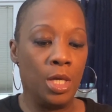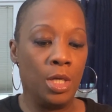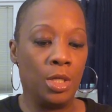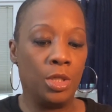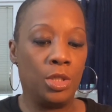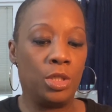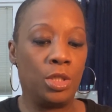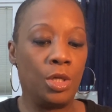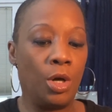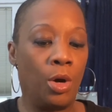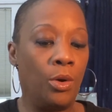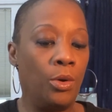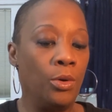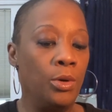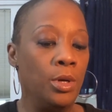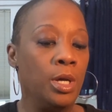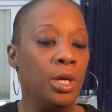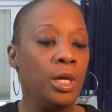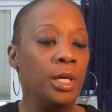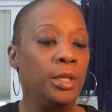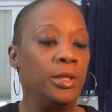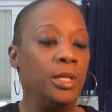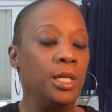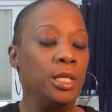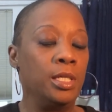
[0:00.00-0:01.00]
So
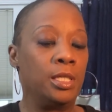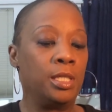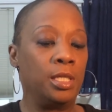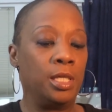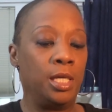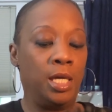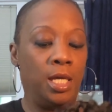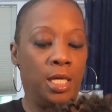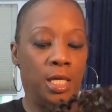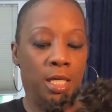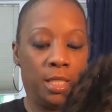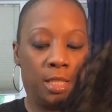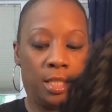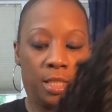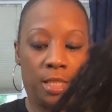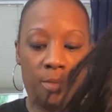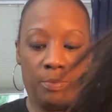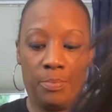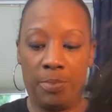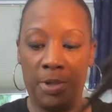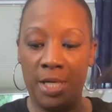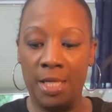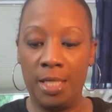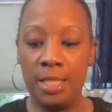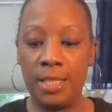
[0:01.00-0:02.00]
this is the
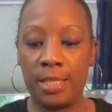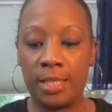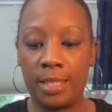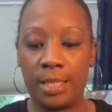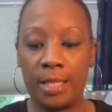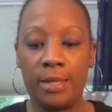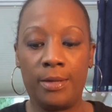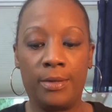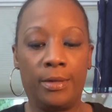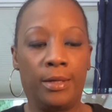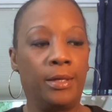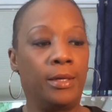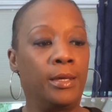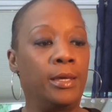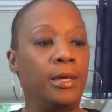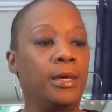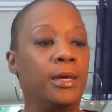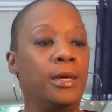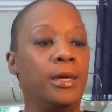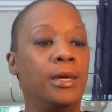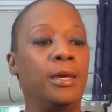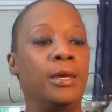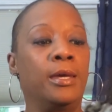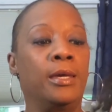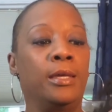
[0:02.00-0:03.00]
piece
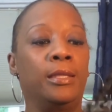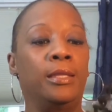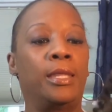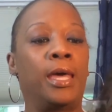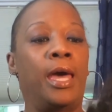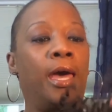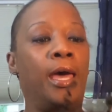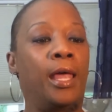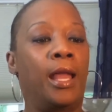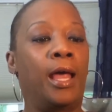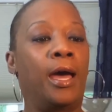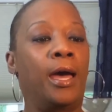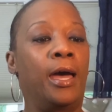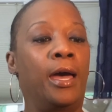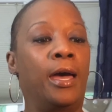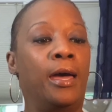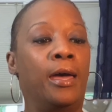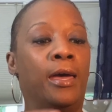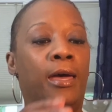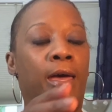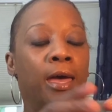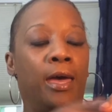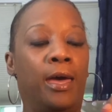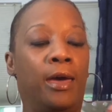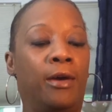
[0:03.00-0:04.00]
that
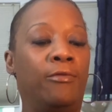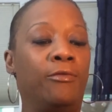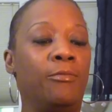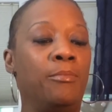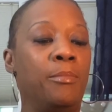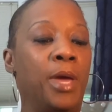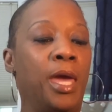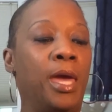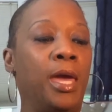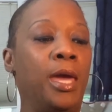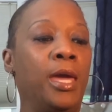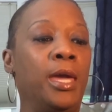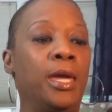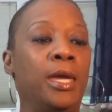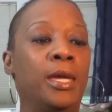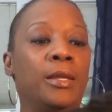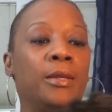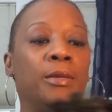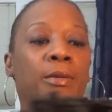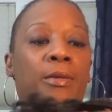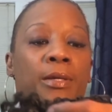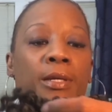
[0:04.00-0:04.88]
I have made.